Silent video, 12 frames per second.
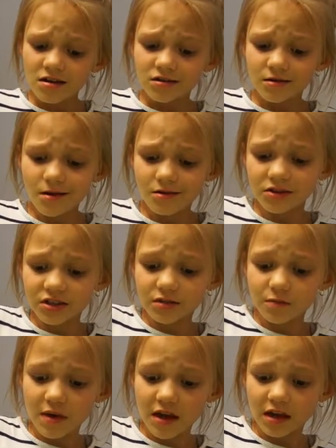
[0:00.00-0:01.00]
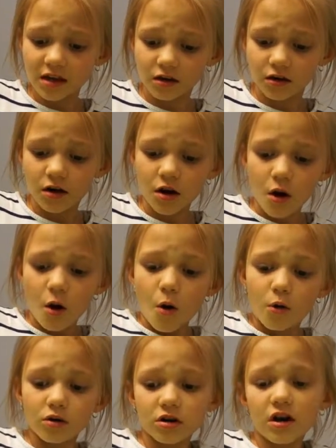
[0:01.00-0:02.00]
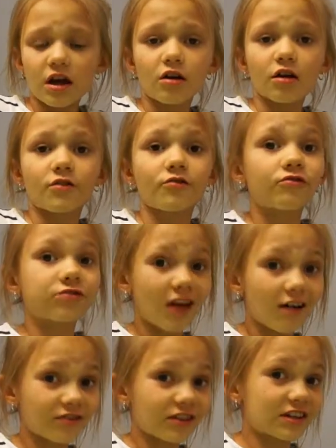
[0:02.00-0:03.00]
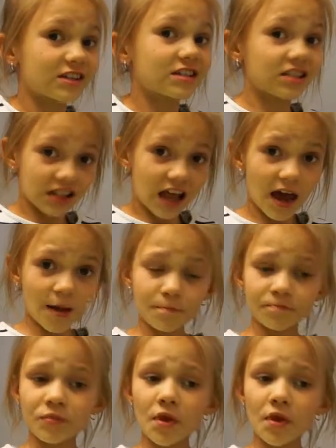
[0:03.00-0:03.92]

So just make your ordinary fluffy slime,